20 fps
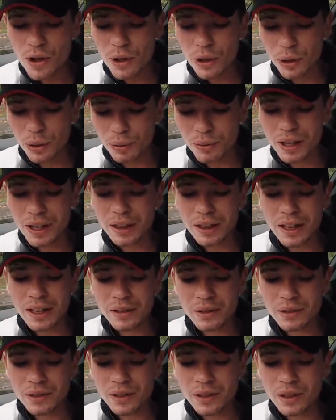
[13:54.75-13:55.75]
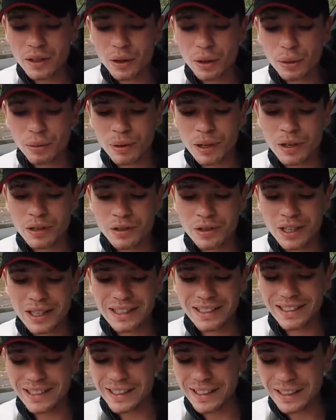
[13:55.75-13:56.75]

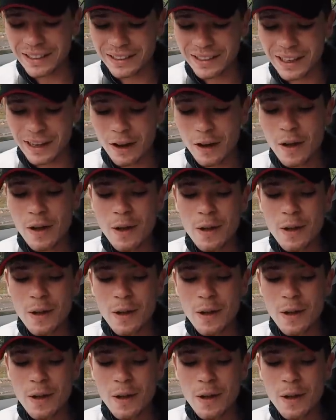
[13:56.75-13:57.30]
£3,360.